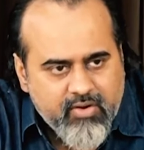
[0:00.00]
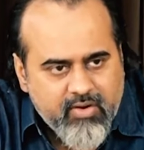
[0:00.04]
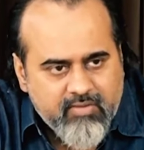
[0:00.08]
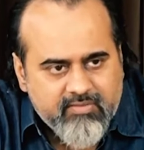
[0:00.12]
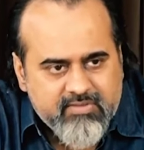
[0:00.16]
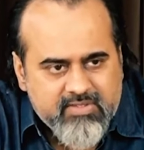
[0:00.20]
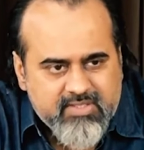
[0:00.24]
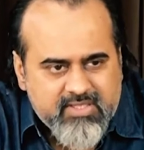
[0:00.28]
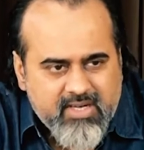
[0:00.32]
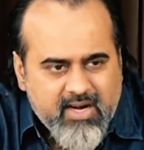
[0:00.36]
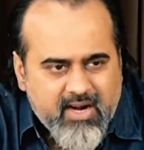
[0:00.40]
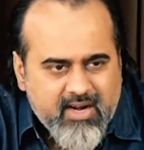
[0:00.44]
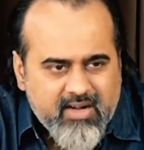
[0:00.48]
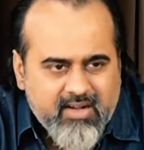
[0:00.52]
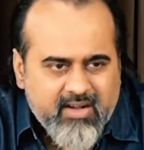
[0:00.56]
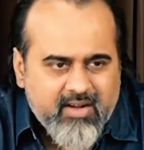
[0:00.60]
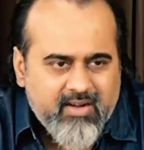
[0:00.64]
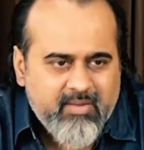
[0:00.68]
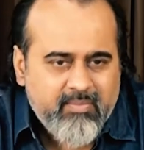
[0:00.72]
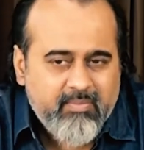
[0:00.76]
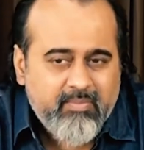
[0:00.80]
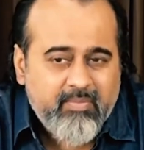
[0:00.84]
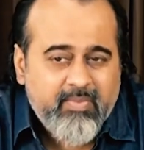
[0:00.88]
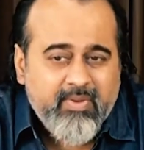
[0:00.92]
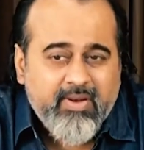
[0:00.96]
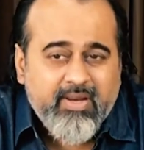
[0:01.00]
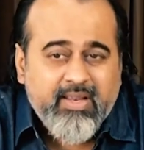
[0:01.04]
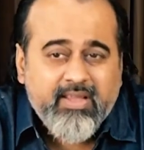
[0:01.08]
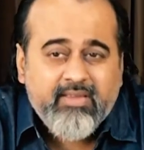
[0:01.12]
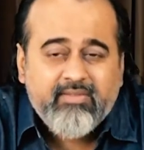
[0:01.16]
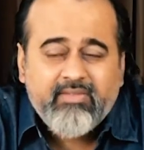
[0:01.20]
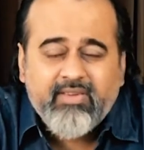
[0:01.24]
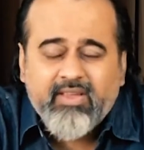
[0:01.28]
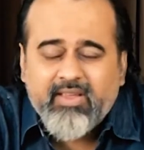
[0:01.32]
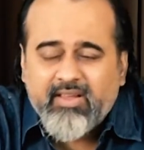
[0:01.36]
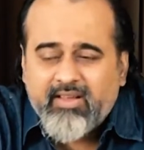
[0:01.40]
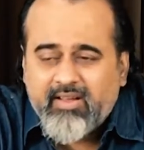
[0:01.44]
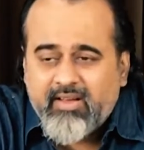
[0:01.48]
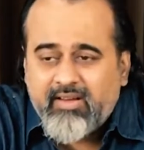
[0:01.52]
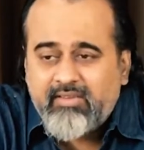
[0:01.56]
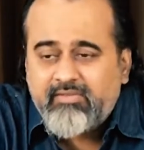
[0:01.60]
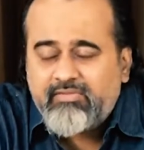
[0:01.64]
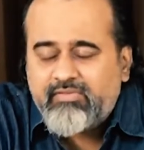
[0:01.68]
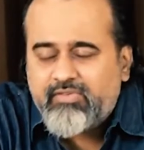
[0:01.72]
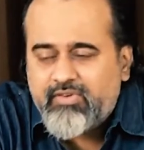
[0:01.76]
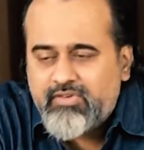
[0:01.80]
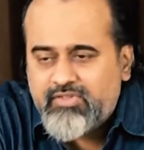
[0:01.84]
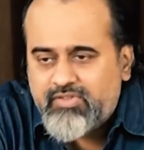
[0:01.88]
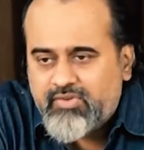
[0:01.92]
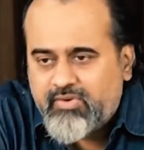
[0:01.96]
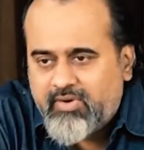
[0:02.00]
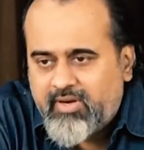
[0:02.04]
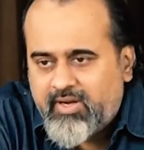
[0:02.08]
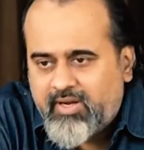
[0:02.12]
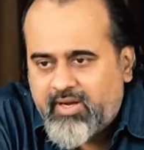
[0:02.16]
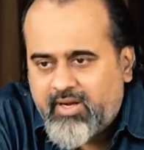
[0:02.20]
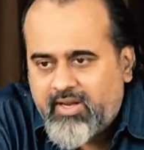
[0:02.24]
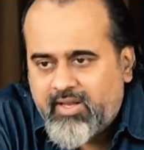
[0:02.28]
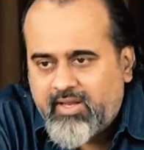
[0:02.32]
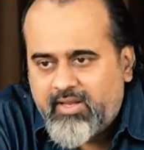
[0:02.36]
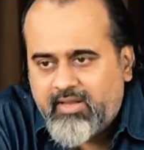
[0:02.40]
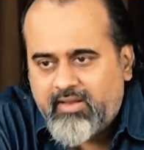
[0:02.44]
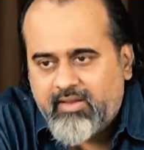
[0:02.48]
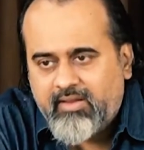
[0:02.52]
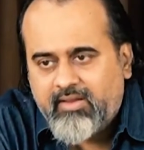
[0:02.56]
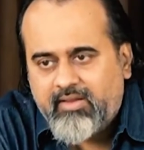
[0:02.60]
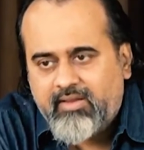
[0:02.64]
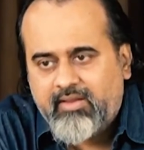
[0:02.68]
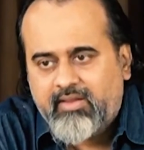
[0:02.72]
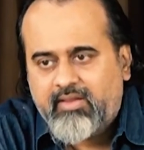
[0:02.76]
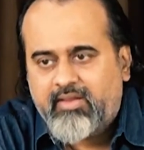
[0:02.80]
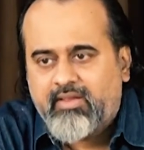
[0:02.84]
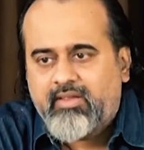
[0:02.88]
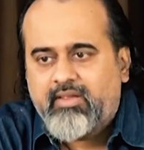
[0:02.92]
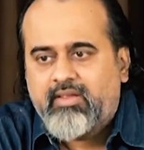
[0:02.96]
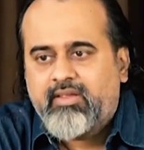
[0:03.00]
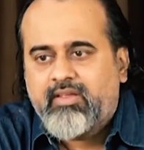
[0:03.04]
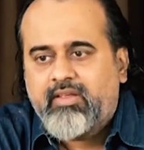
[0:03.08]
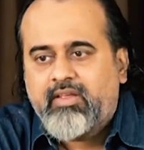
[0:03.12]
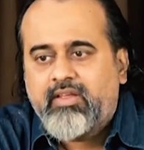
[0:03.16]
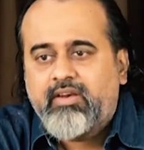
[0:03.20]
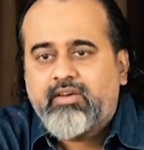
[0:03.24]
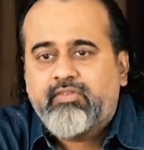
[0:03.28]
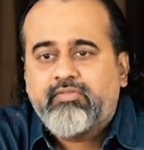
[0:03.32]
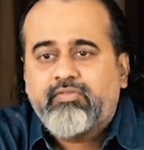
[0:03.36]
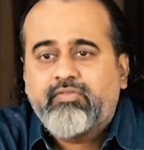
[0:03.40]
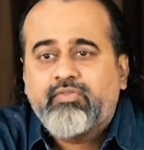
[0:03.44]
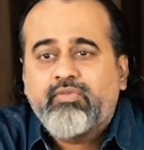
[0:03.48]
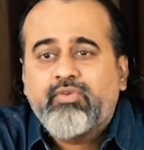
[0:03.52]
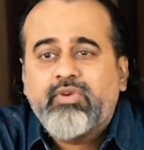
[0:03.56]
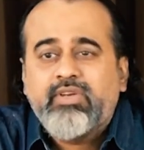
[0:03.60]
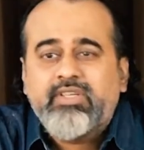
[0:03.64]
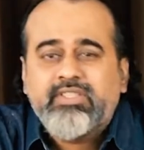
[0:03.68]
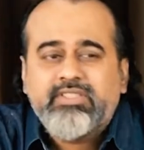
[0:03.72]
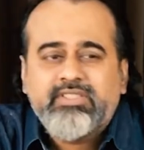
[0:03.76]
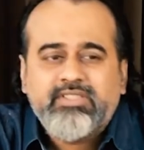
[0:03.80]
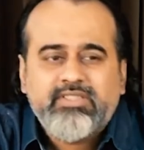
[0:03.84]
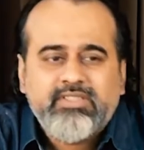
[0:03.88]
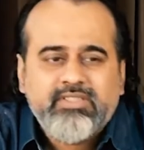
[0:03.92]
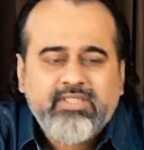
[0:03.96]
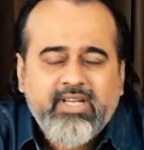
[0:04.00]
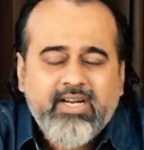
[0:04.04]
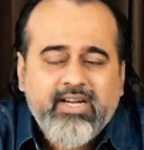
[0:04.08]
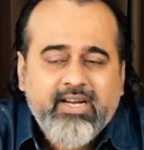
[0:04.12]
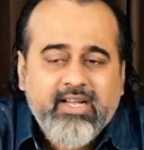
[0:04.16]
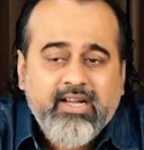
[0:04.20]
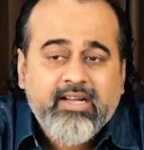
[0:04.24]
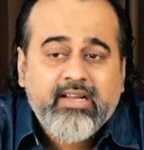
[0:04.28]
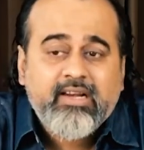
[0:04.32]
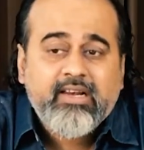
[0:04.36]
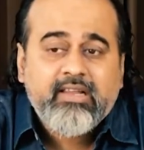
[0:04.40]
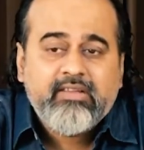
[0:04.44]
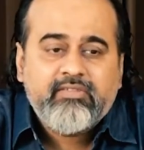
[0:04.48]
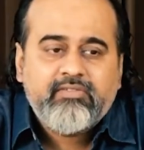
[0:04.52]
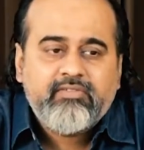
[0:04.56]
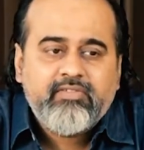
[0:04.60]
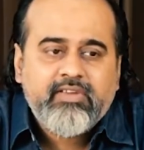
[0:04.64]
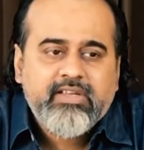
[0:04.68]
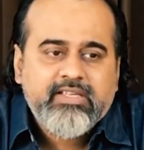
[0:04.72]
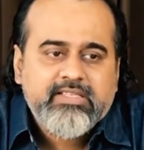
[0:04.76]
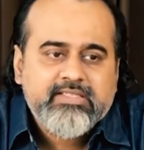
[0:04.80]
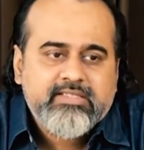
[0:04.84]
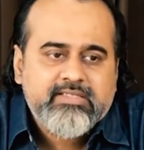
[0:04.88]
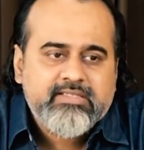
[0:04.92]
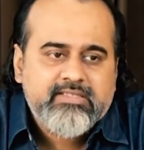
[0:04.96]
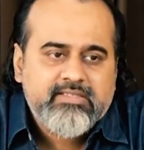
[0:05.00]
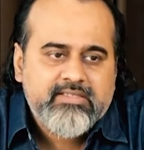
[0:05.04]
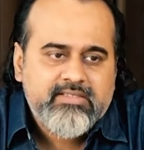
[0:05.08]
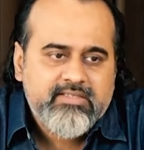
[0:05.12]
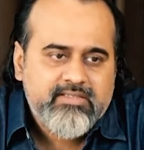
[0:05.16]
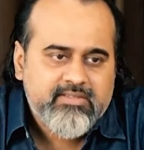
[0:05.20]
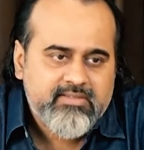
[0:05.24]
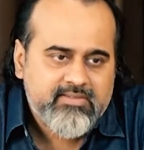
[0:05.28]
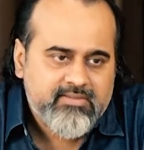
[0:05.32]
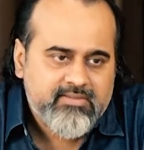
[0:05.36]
you have started believing, unfortunately, in a foolish and ugly face.